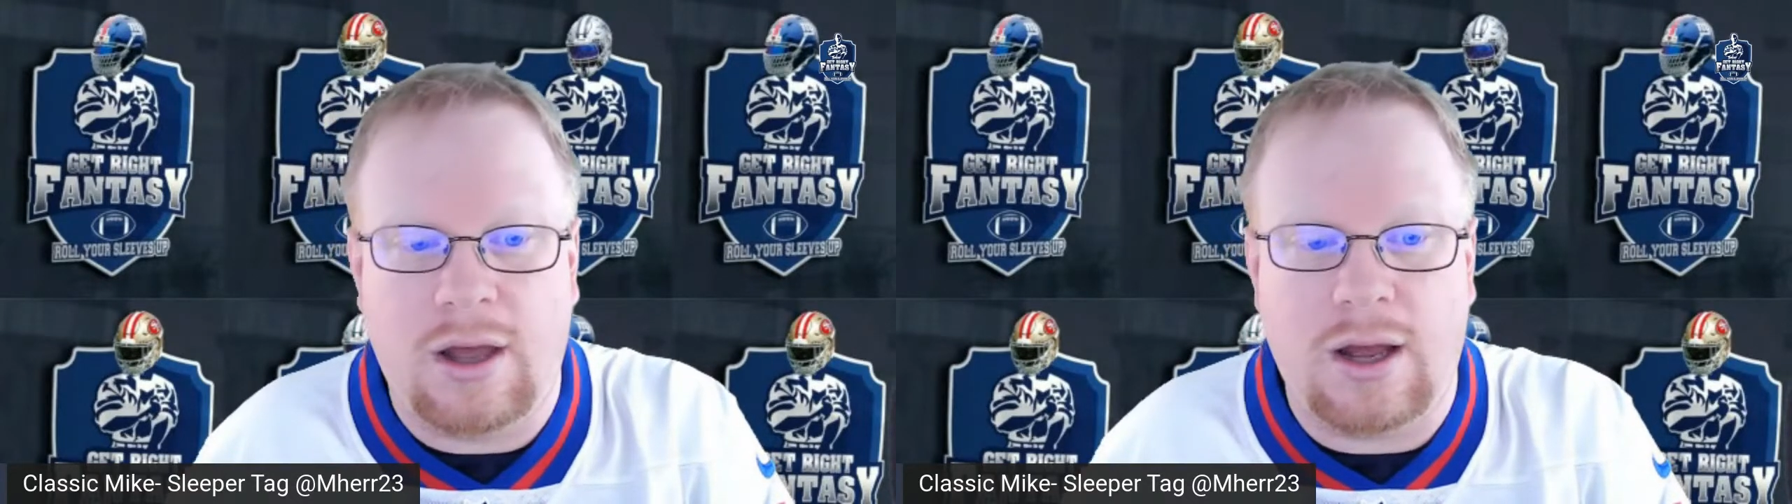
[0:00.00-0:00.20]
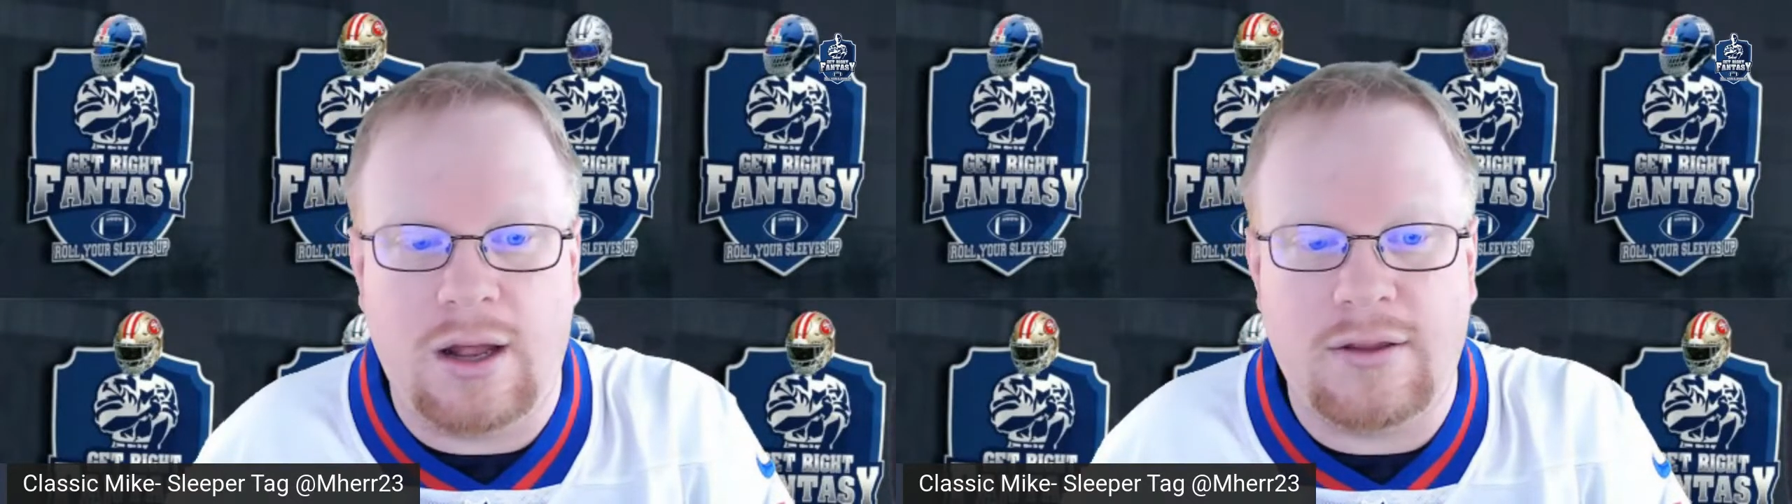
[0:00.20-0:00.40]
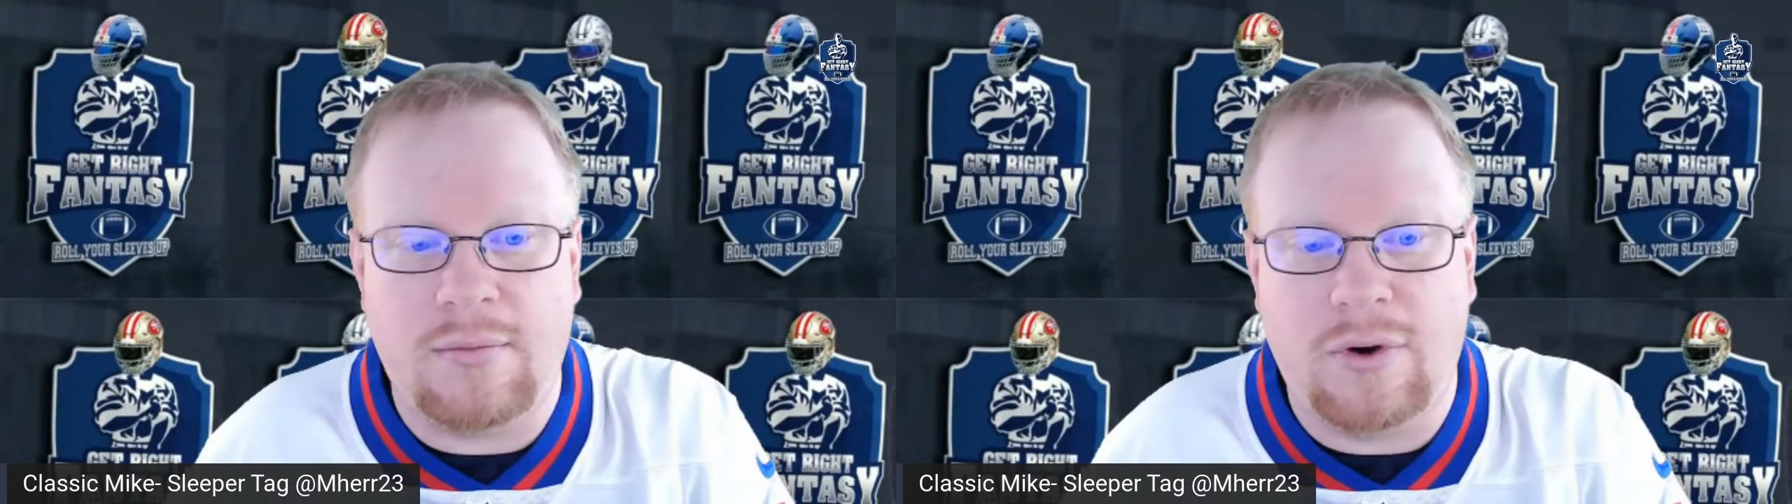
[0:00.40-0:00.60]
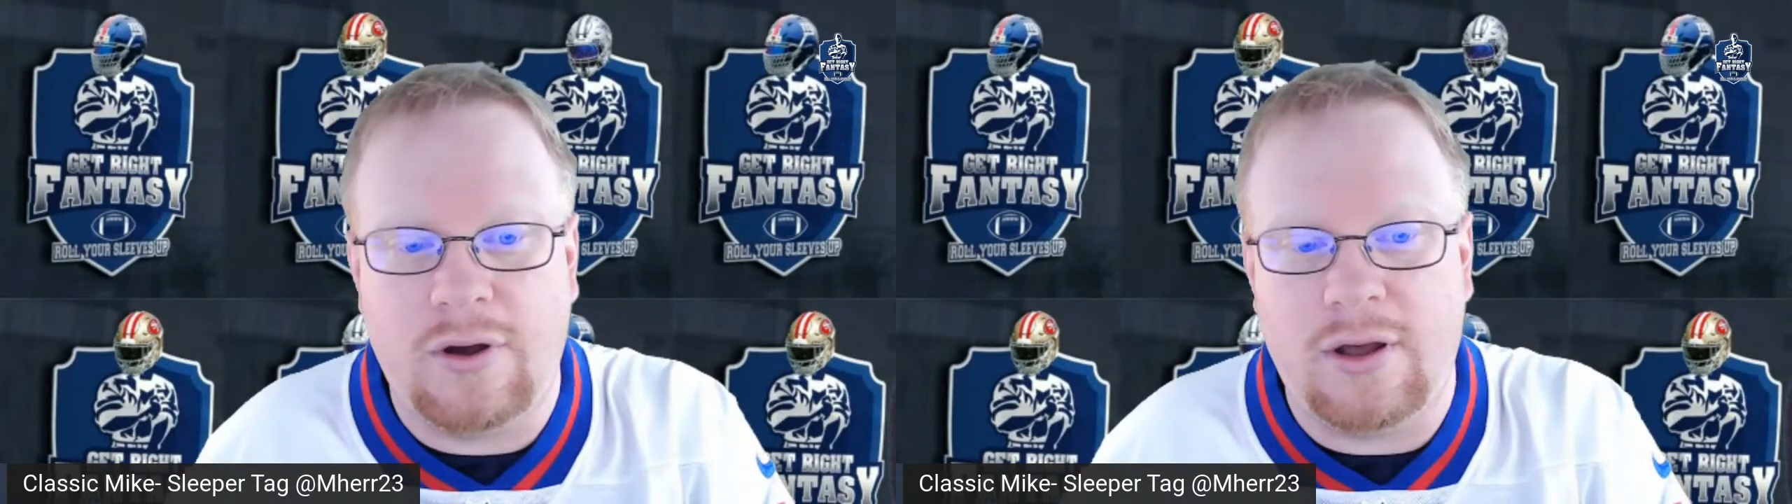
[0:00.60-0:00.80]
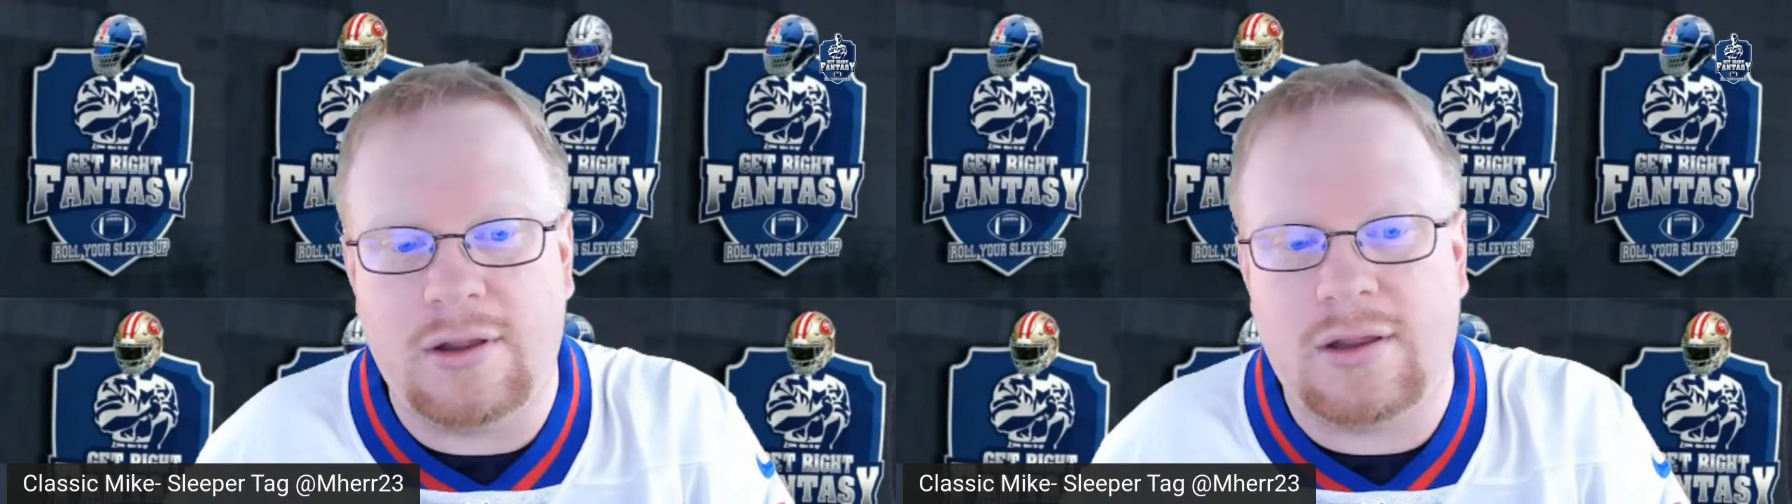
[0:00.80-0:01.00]
Den
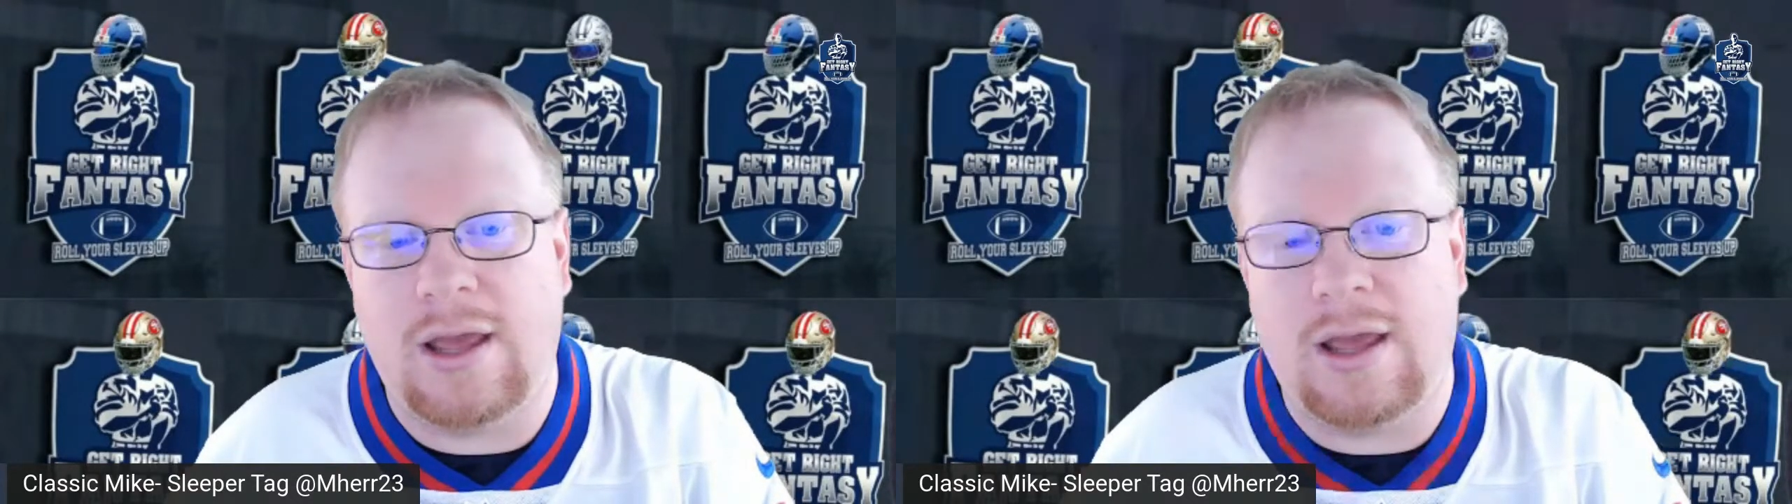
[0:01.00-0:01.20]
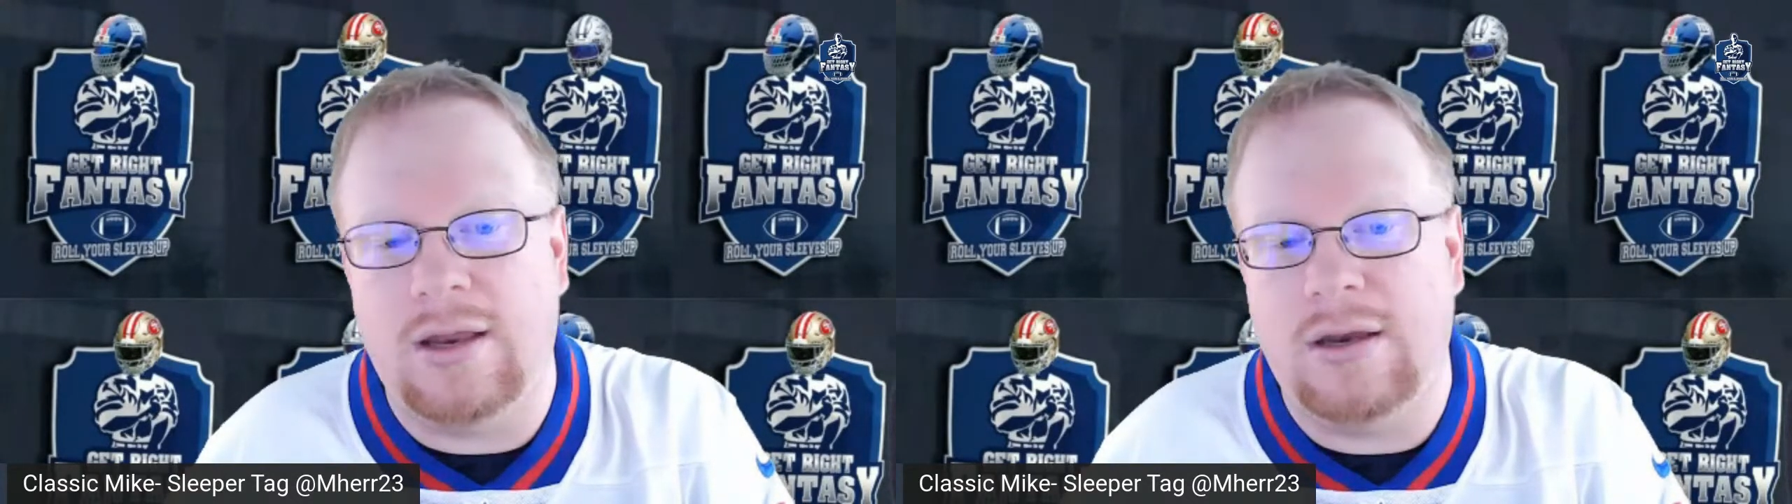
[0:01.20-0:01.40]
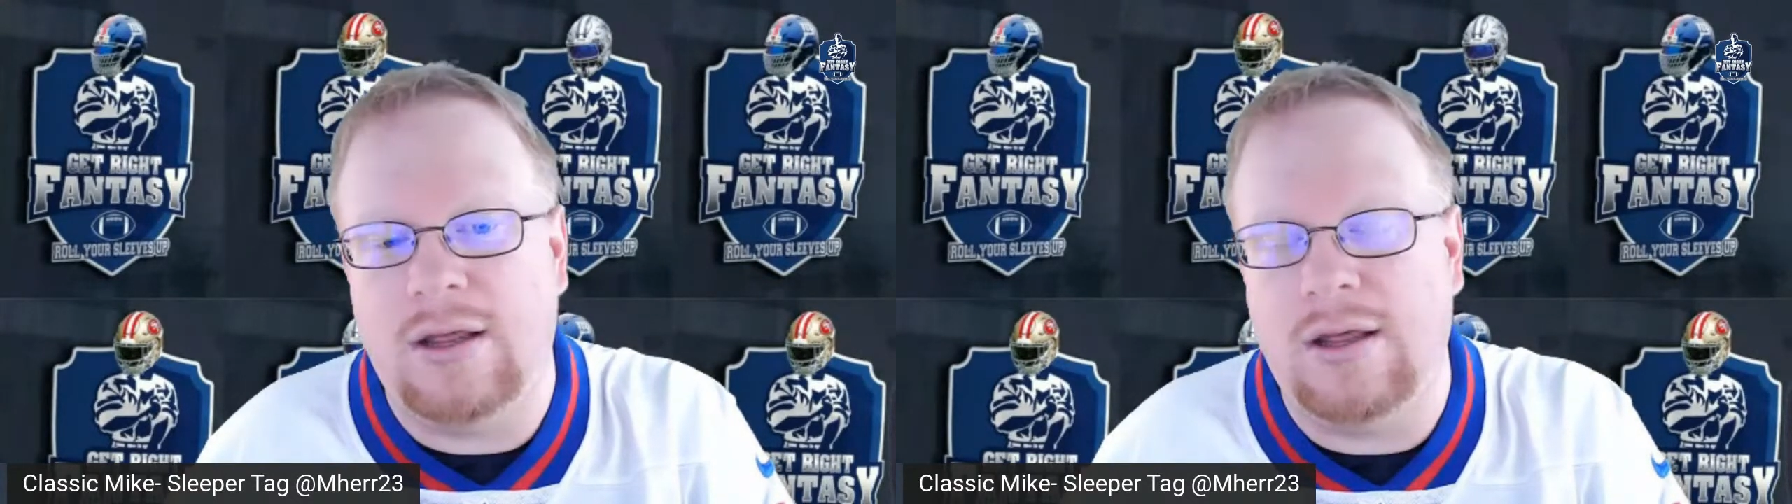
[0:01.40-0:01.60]
Boys, and